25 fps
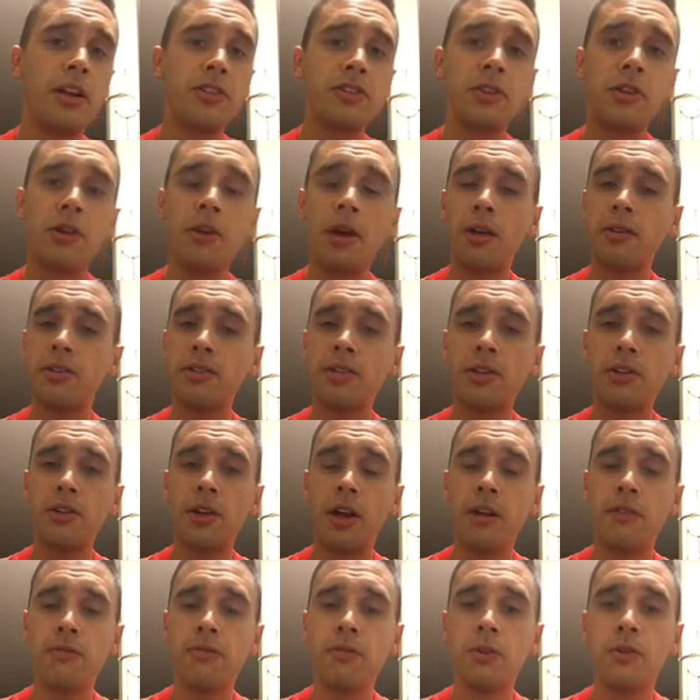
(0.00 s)
I'm still
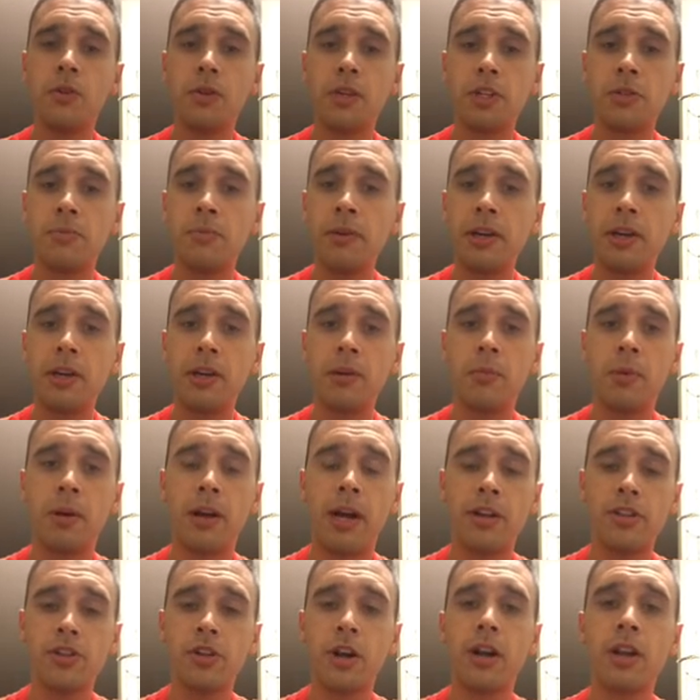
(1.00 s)
not a fluent speaker,
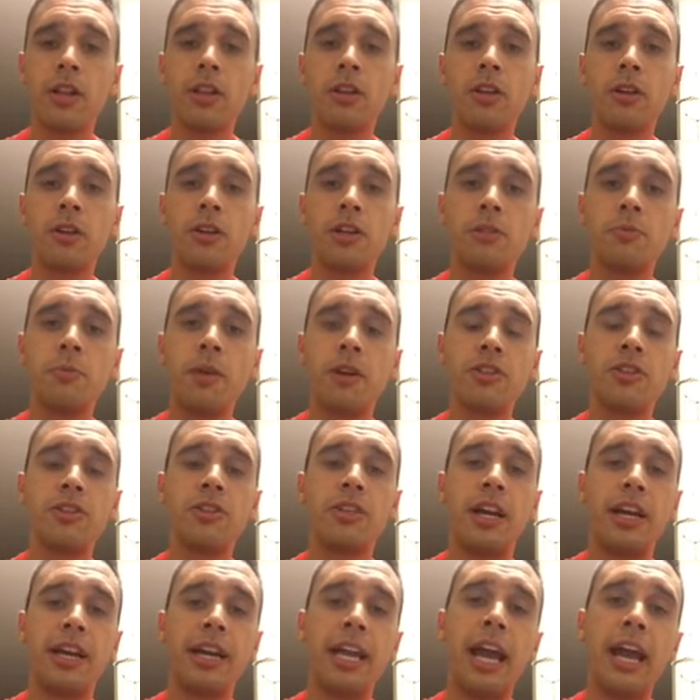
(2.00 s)
but I try to learn as much
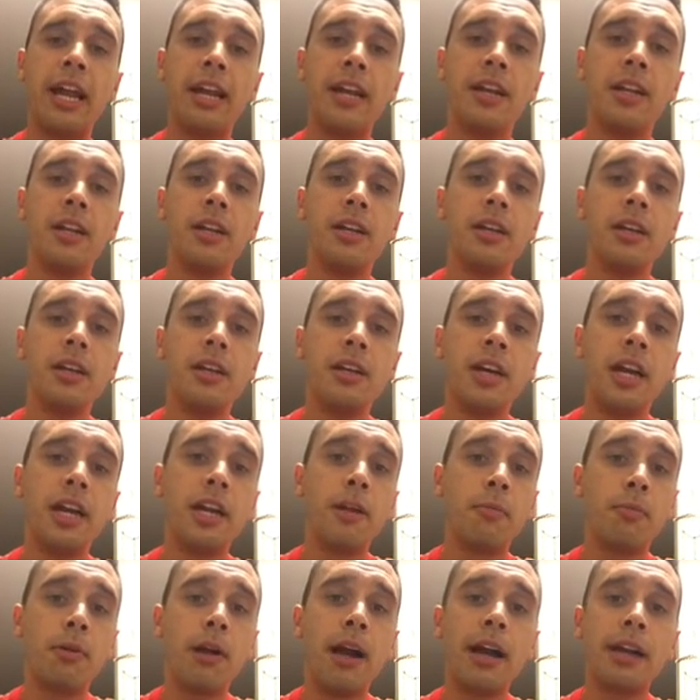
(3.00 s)
as I can
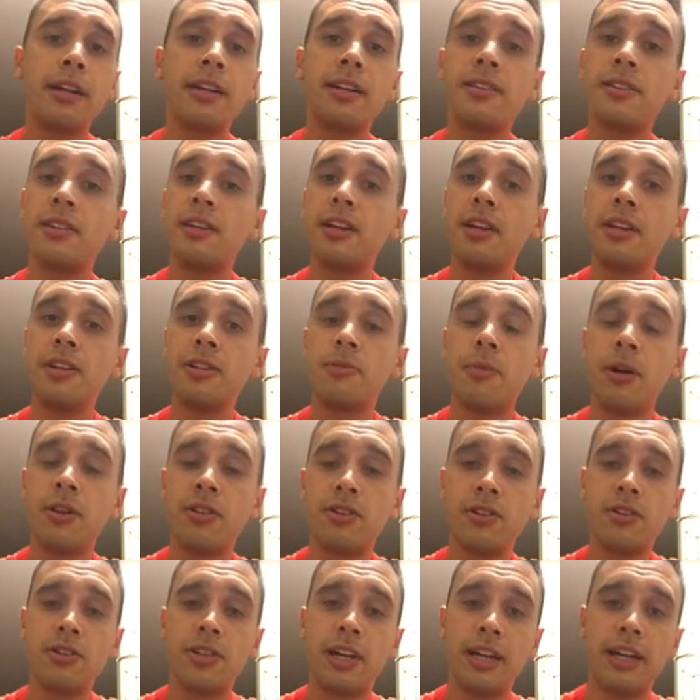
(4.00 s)
and to practice it as
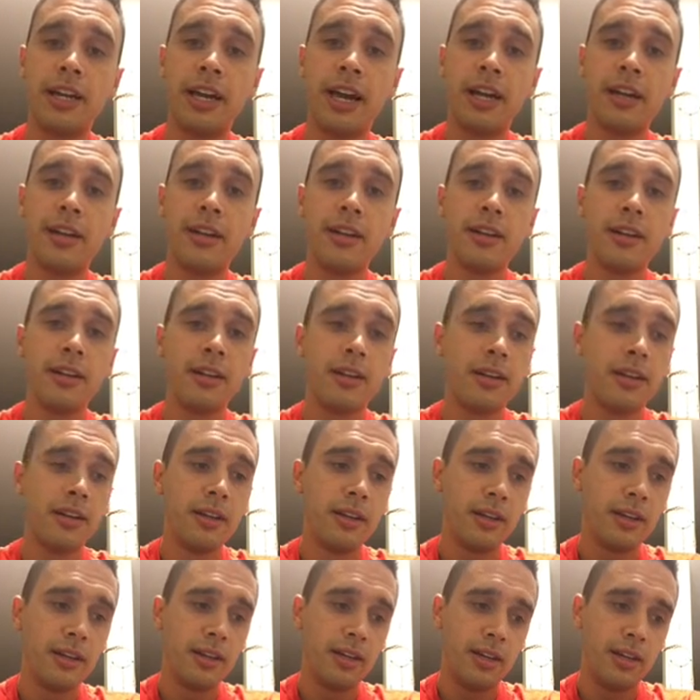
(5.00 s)
much as I can.
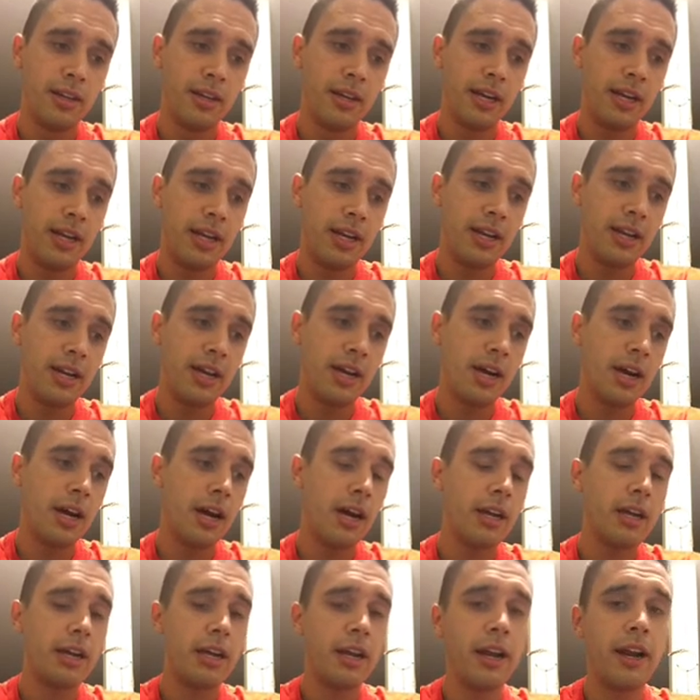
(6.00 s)
And
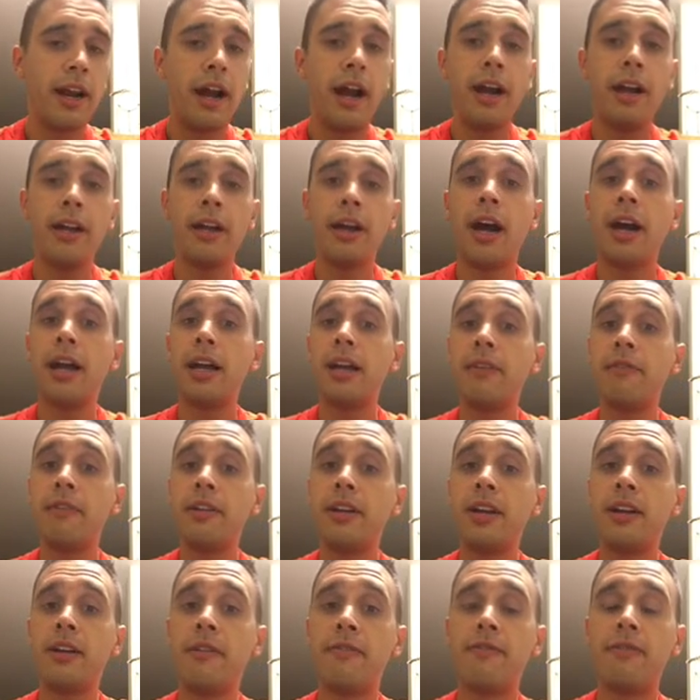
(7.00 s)
I
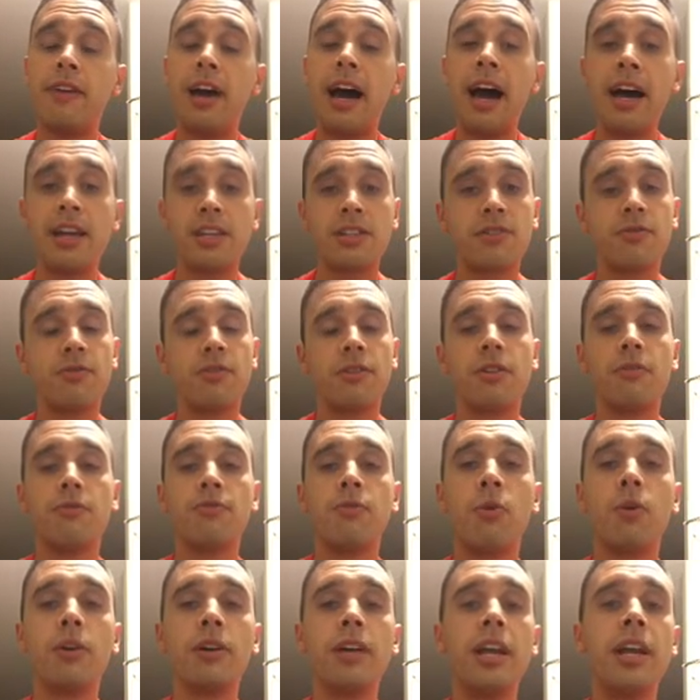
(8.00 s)
even did a fast for
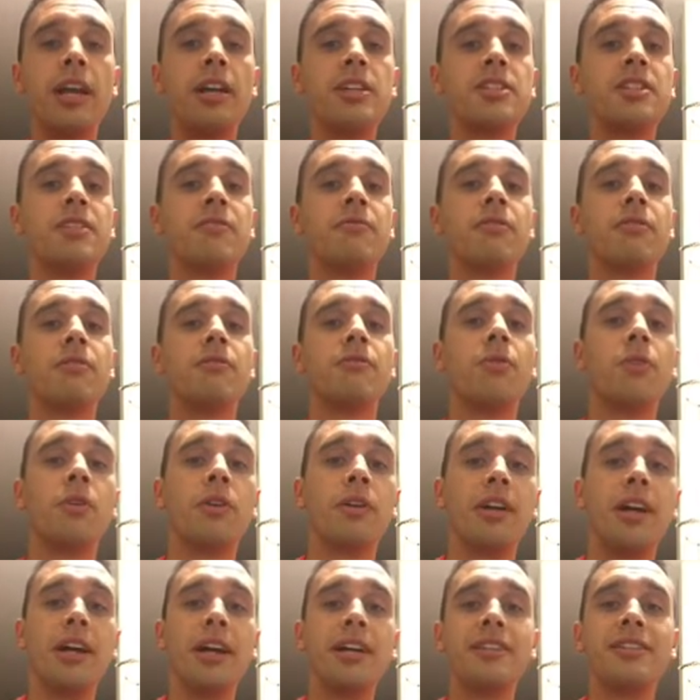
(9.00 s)
4 days and for
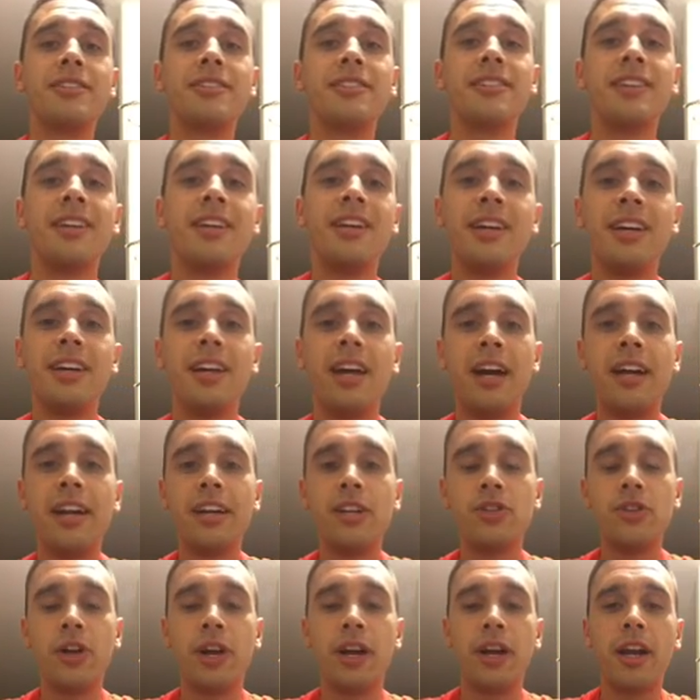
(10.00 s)
4 nights. I
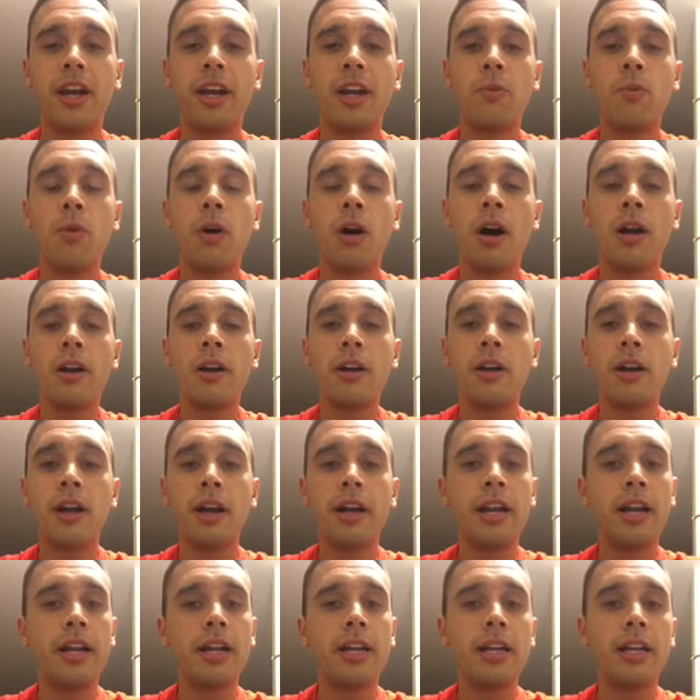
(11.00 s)
didn't drink any water.
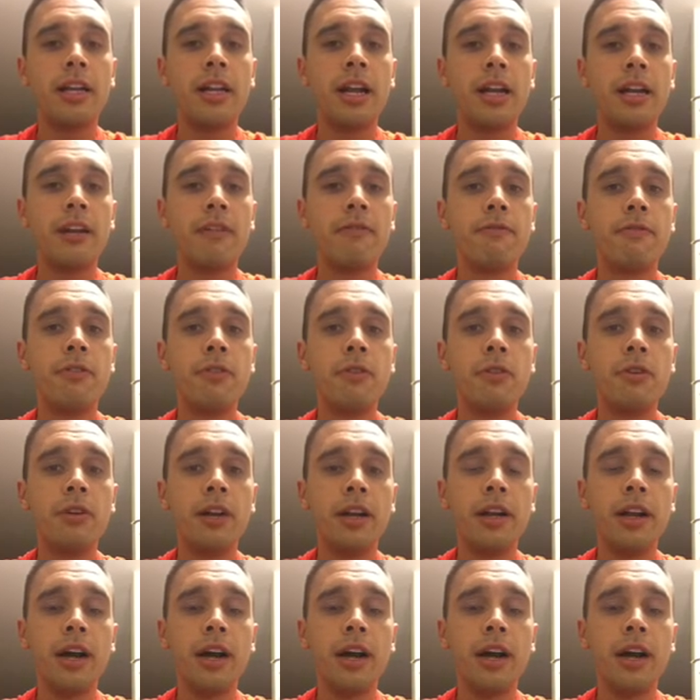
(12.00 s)
I didn't eat any food.